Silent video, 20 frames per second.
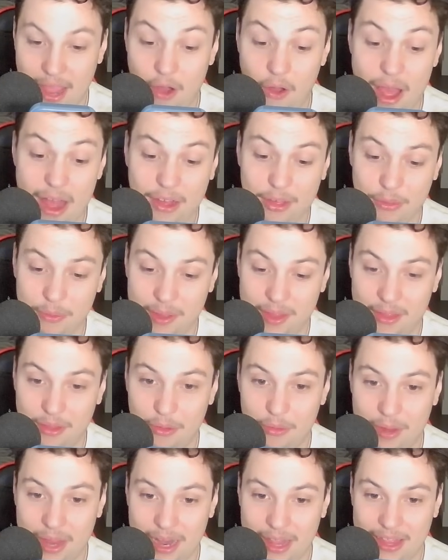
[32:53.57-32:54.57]
Oh, actually, we do
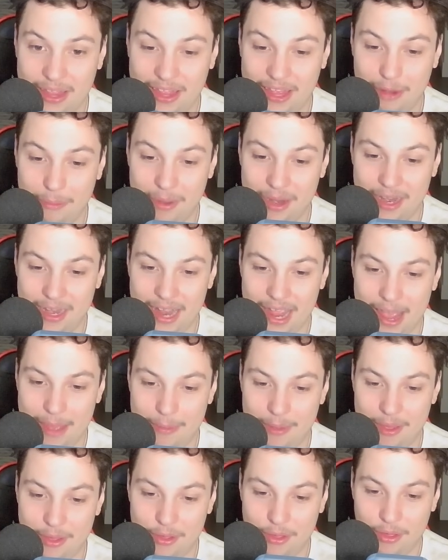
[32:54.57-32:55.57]
get a little bit of
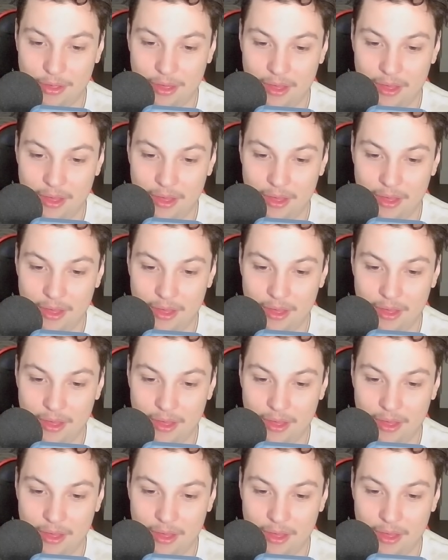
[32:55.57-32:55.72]
damage.